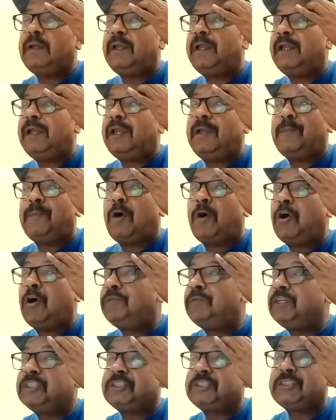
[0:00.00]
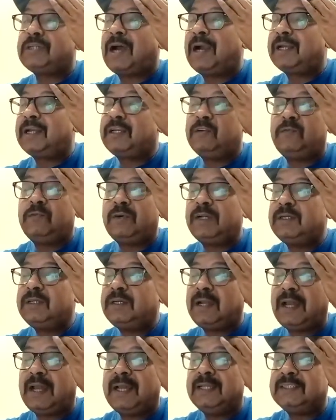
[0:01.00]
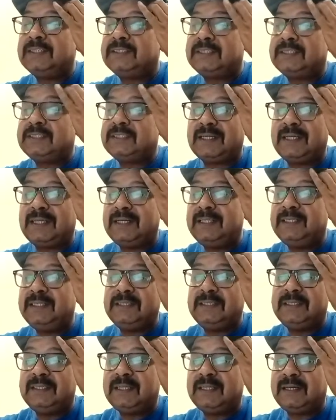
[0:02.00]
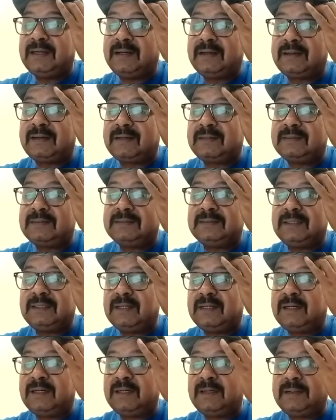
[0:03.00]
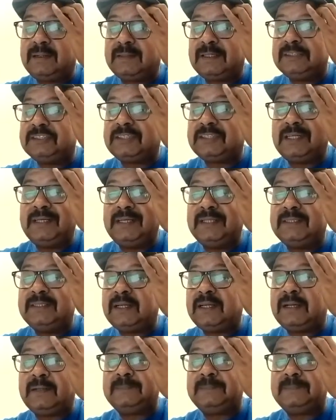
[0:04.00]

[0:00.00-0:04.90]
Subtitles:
among which Article 1 as generally concerning the